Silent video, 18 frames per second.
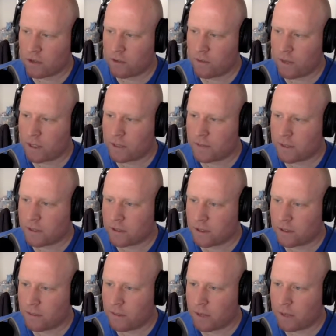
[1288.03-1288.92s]
talk to about
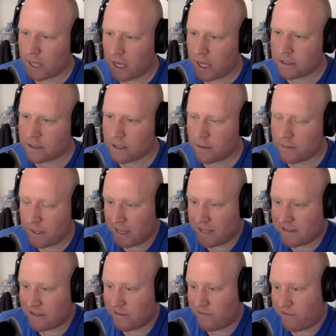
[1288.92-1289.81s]
sponsoring a podcast?
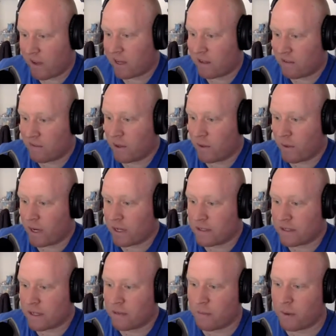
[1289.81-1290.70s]
I mean, that's effectively
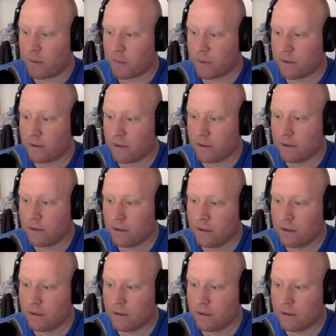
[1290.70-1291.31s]
what I send people.